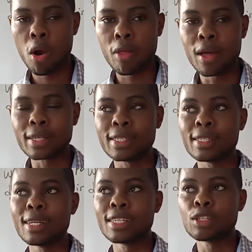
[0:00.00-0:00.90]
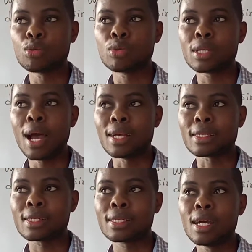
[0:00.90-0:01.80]
That is to
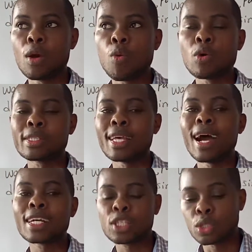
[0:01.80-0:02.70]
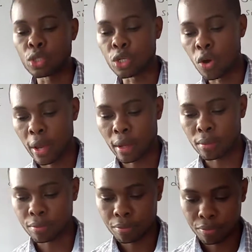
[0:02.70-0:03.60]
ask, was the action ongoing?
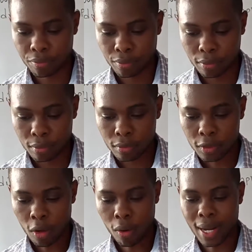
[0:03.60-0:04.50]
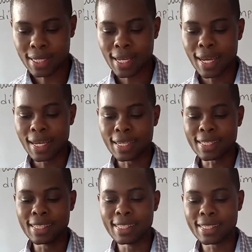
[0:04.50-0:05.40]
Alright? It
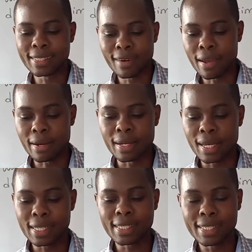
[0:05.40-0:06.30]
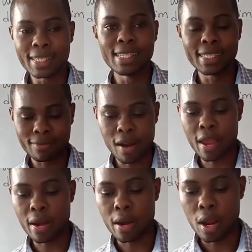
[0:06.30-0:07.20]
didn't
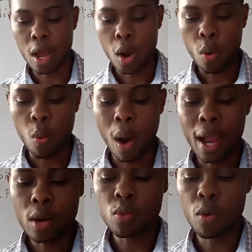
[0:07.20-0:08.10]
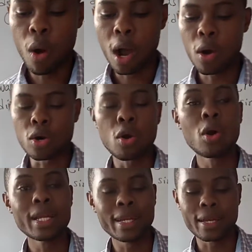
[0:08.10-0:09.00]
rain while we were on
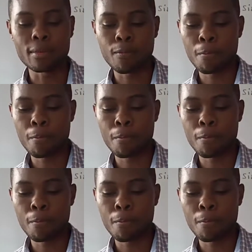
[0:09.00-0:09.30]
holiday.